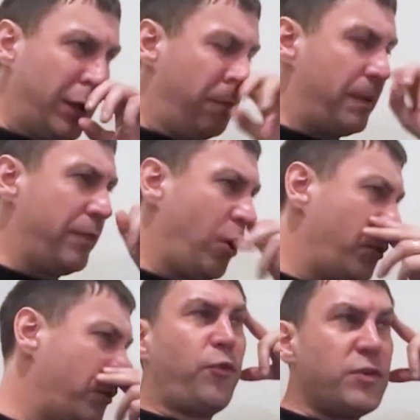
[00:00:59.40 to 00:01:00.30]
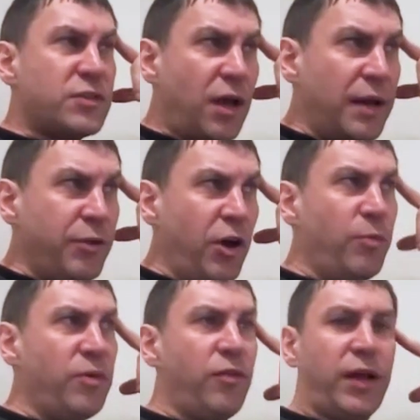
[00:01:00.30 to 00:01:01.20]
a little bit though. Before you signed
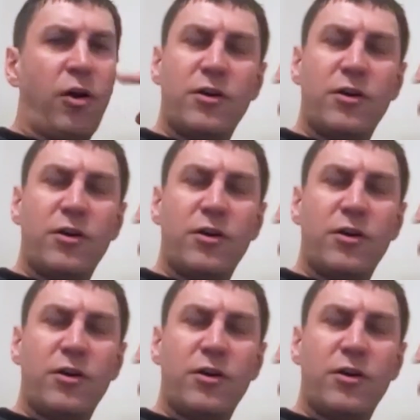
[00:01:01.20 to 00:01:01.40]
up with like